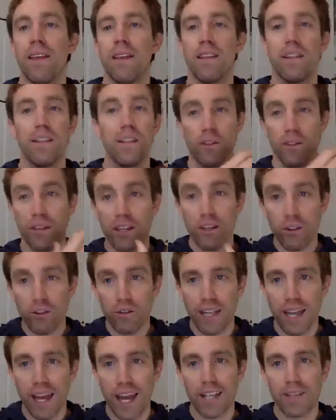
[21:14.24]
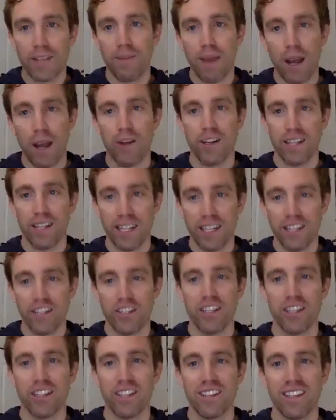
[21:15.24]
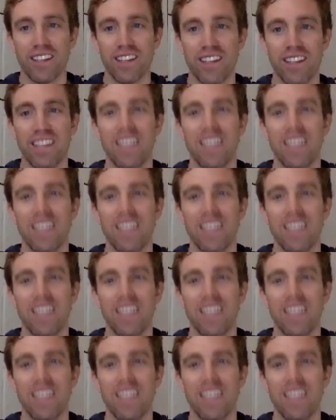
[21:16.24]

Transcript: you know, they do gas powered engines,